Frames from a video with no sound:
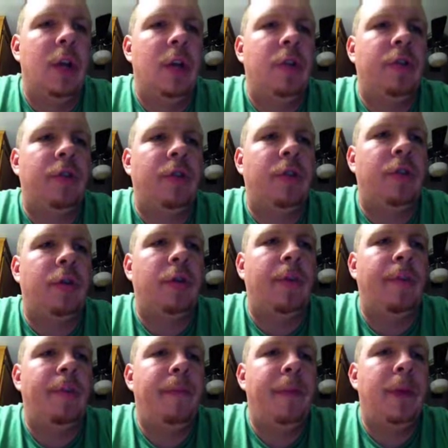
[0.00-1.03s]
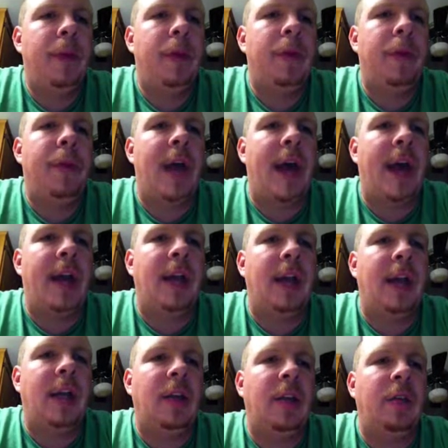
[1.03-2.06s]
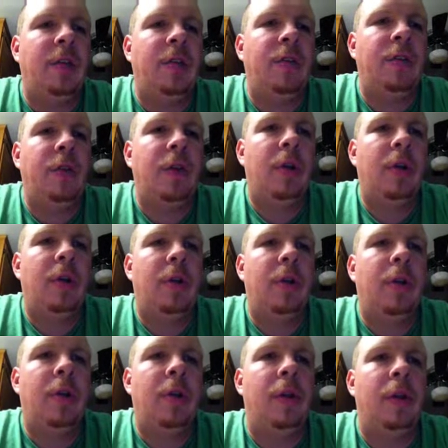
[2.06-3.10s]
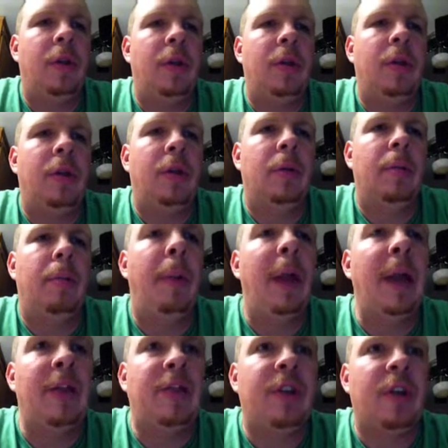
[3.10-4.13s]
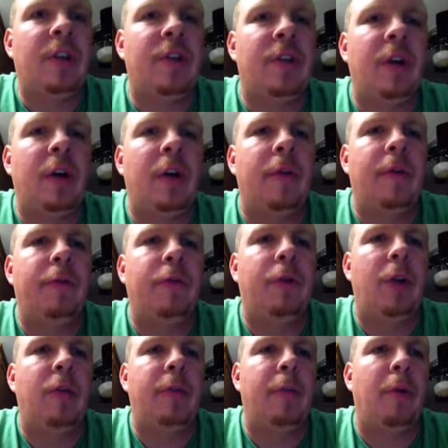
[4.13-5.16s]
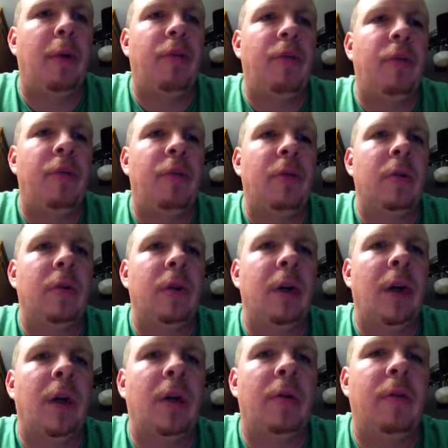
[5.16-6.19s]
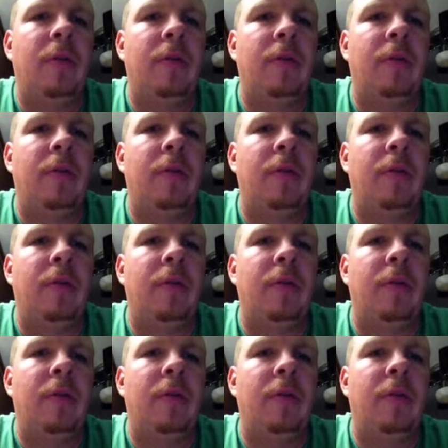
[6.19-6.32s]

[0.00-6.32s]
So that is the basics of transpiration, okay?